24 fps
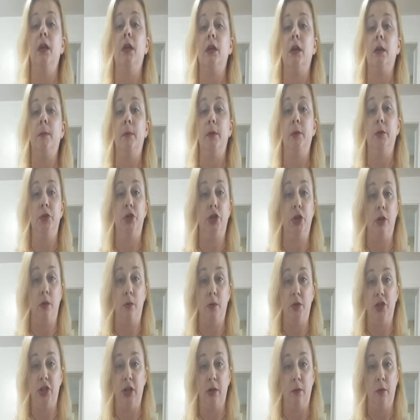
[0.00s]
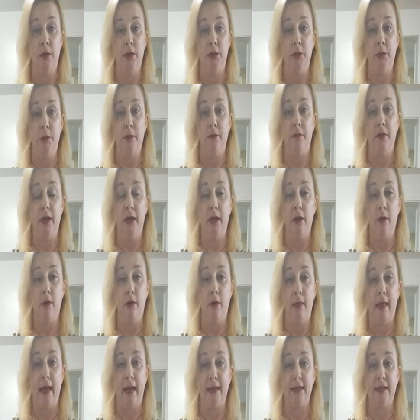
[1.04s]
Kombucha, which I won't do a video
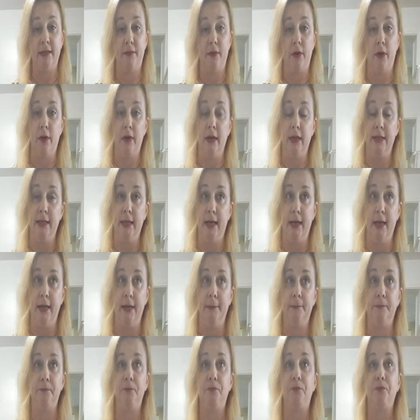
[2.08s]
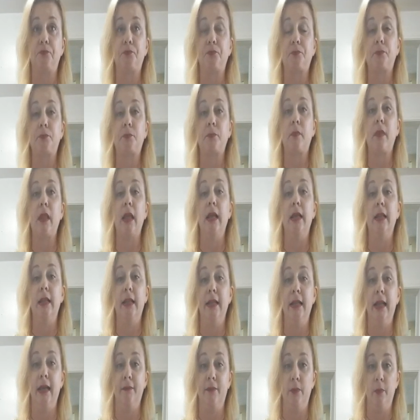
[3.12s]
on that because I've already done it.
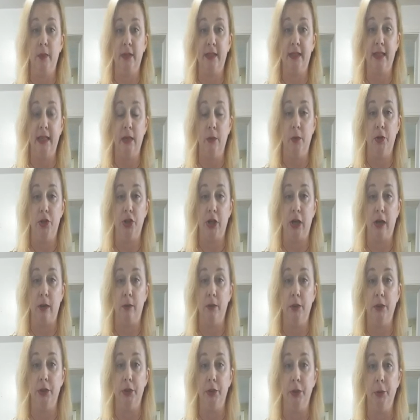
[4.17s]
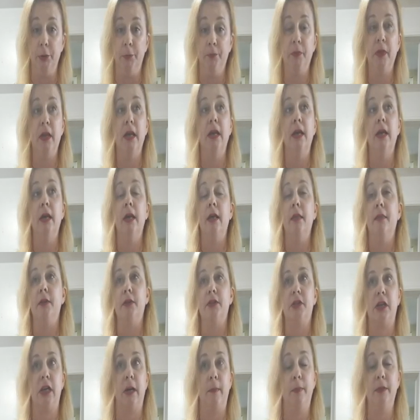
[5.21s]
Glenlivet Whiskey, which I will do.
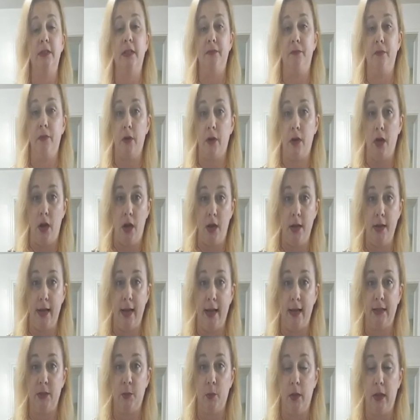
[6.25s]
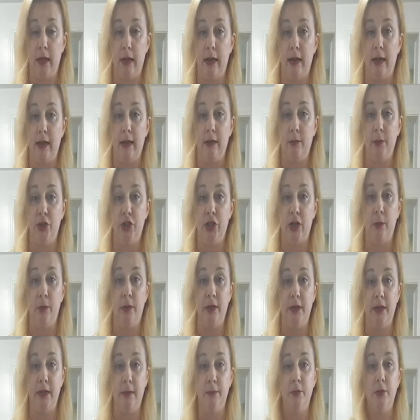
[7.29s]
There's a couple different cognacs, which I
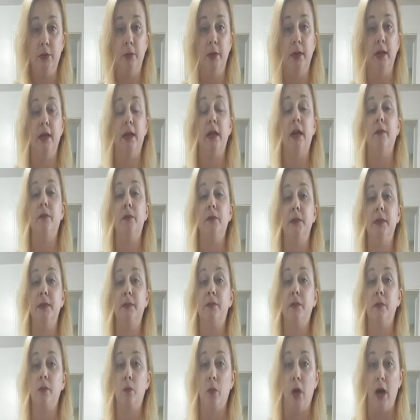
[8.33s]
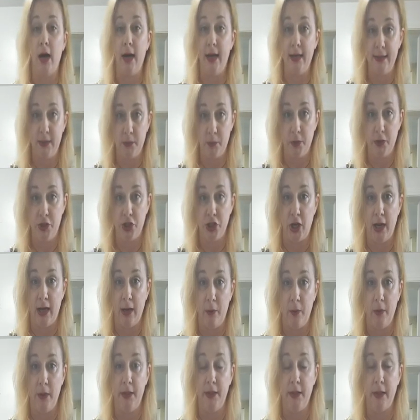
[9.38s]
will end up doing. A couple different wines, which I
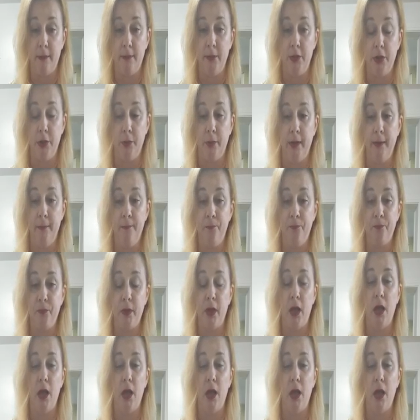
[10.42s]
will end up doing.